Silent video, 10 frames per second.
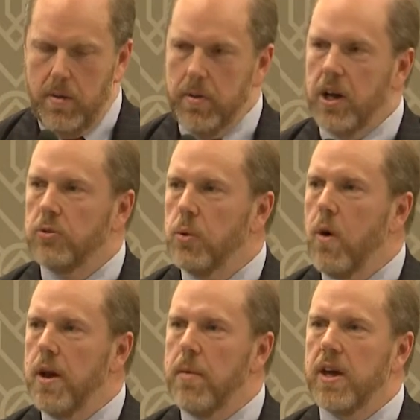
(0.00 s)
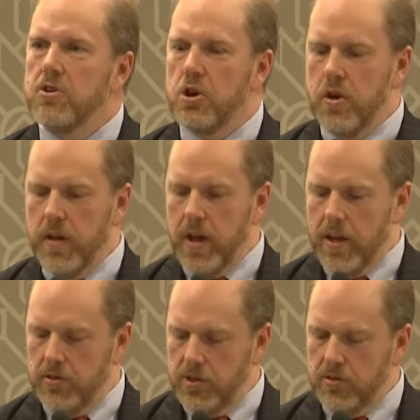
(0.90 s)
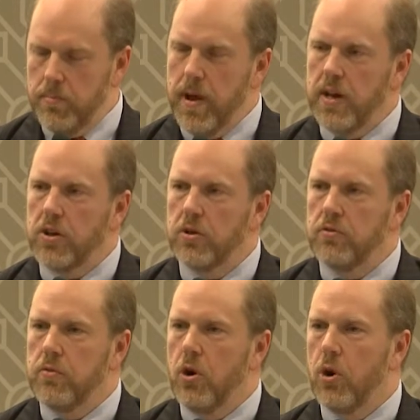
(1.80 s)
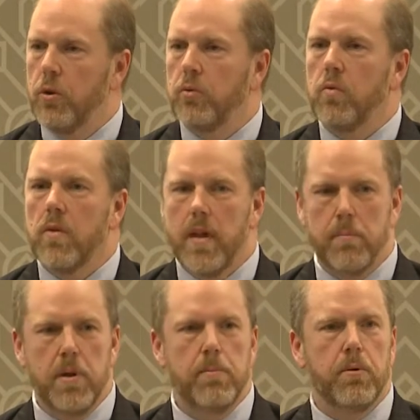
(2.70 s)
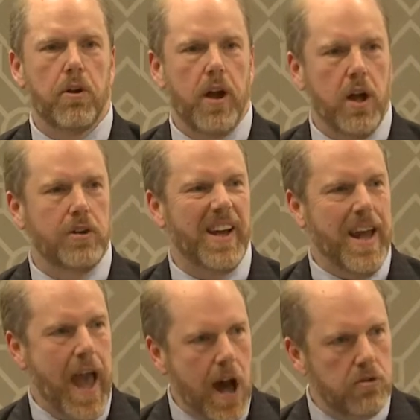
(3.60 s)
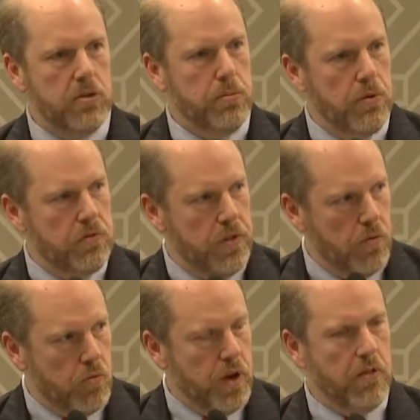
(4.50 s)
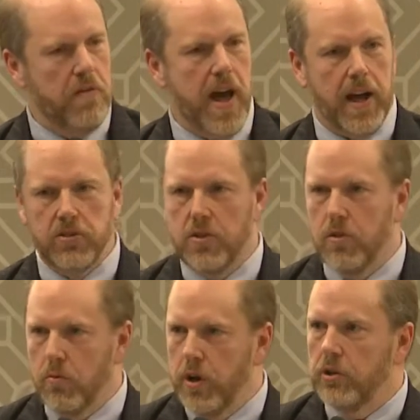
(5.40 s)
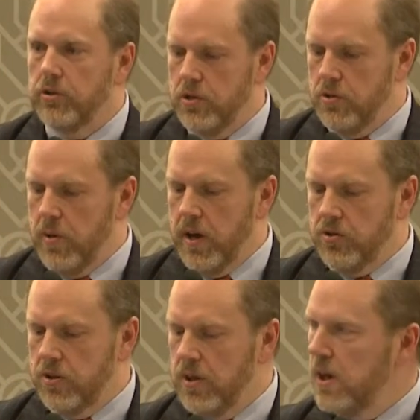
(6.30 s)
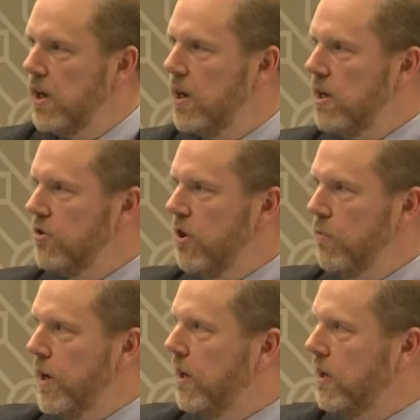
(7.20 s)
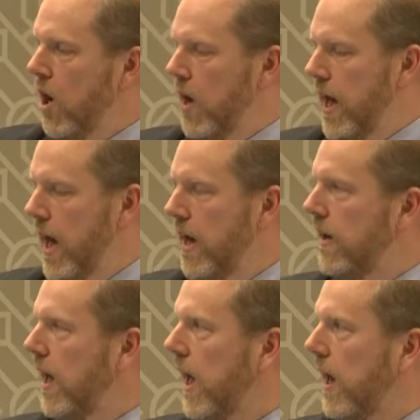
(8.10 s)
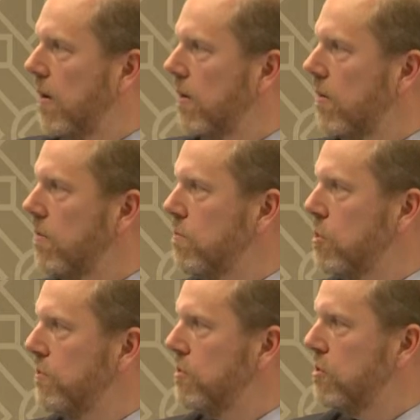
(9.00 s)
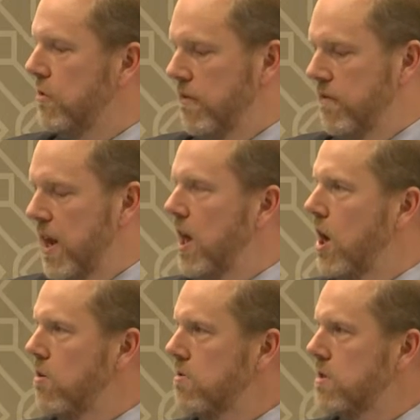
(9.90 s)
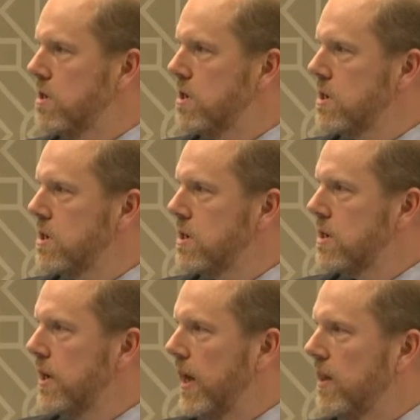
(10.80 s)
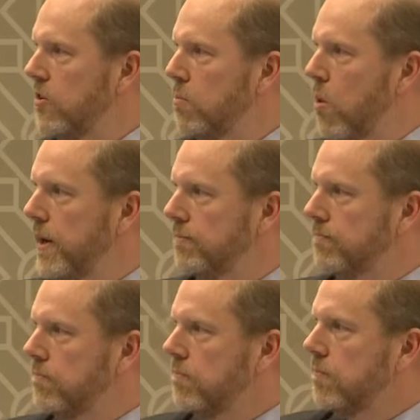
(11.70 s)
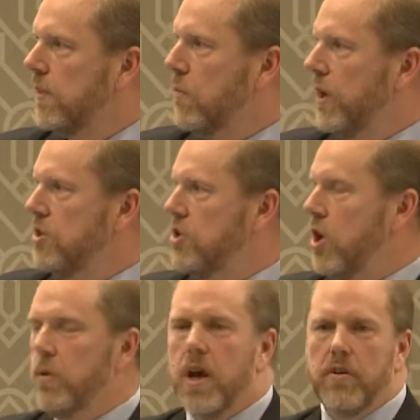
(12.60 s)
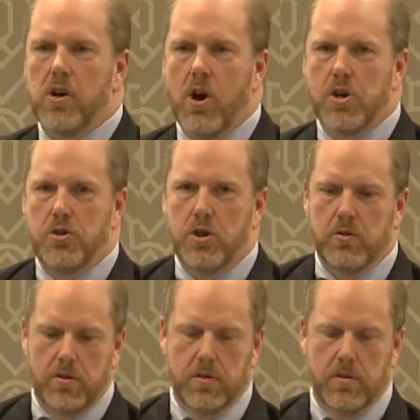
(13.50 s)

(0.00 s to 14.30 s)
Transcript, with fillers: Because we want to make sure that as this debate goes forward, that people are held accountable for the real facts and the real situation. So if we could go ahead and move to the video at this point, we're going to show you another cartoon